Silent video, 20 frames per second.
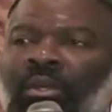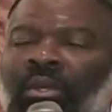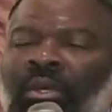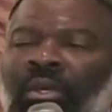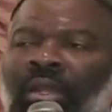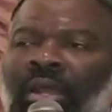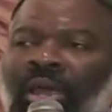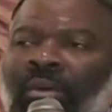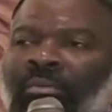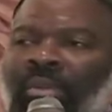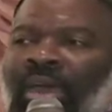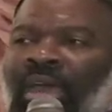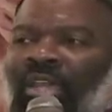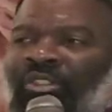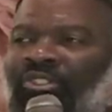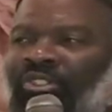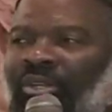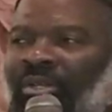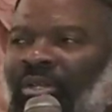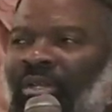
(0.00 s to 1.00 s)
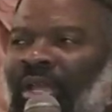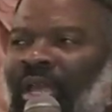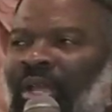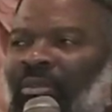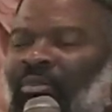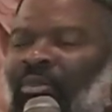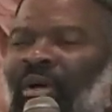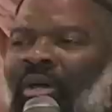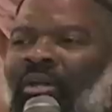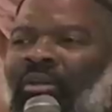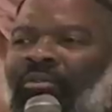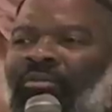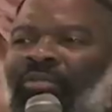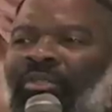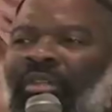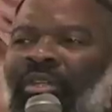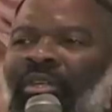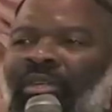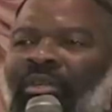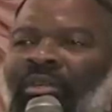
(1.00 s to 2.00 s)
And I imagine that one of
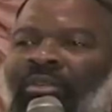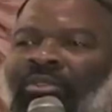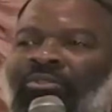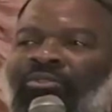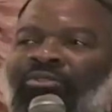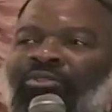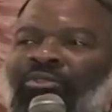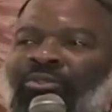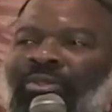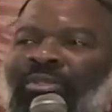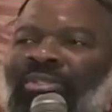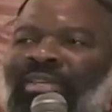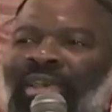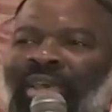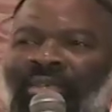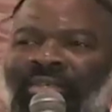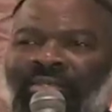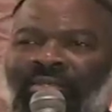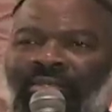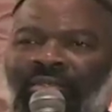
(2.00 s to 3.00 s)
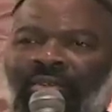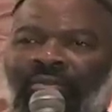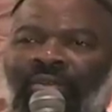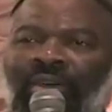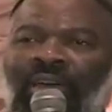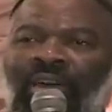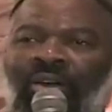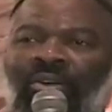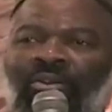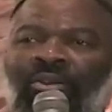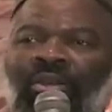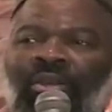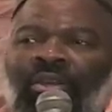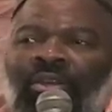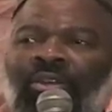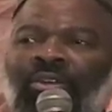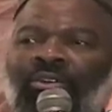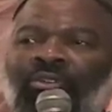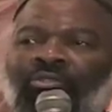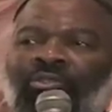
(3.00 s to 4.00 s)
the true tests of how
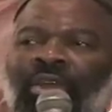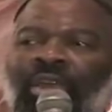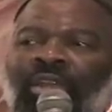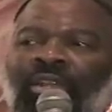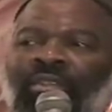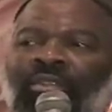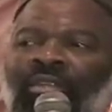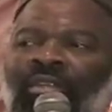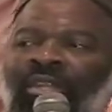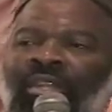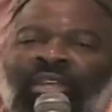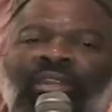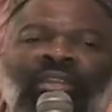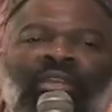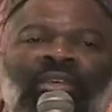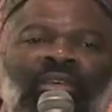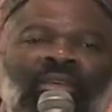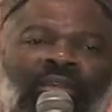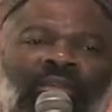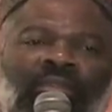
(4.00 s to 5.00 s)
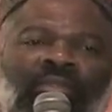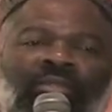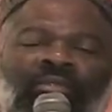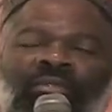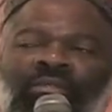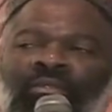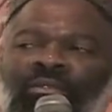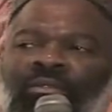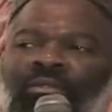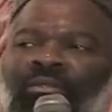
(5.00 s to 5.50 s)
great the leader is